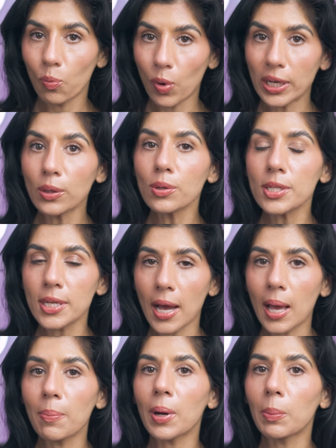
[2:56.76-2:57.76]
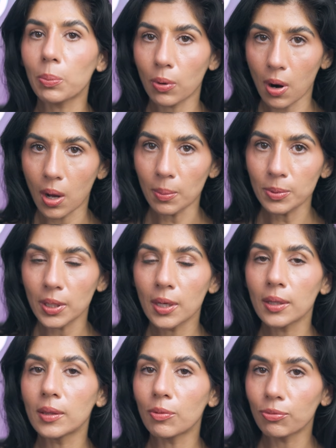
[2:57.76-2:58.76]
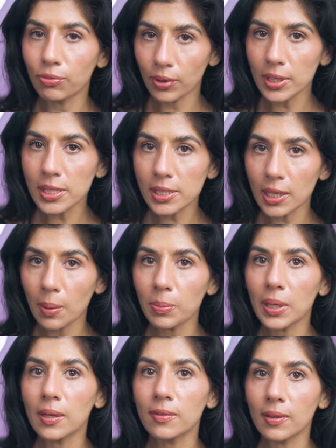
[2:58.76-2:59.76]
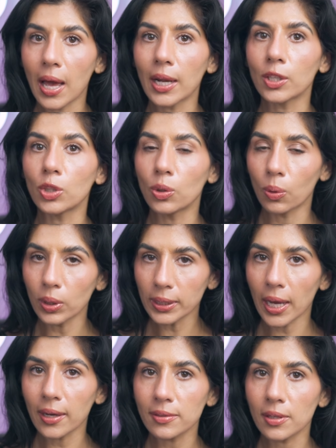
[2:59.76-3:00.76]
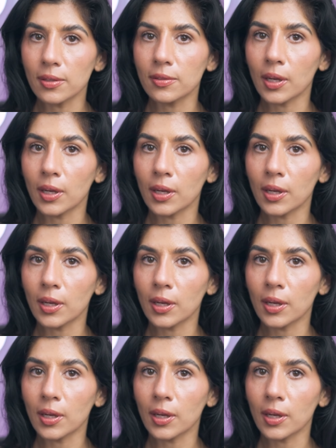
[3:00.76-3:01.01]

When you type a prompt, the first step is that your text is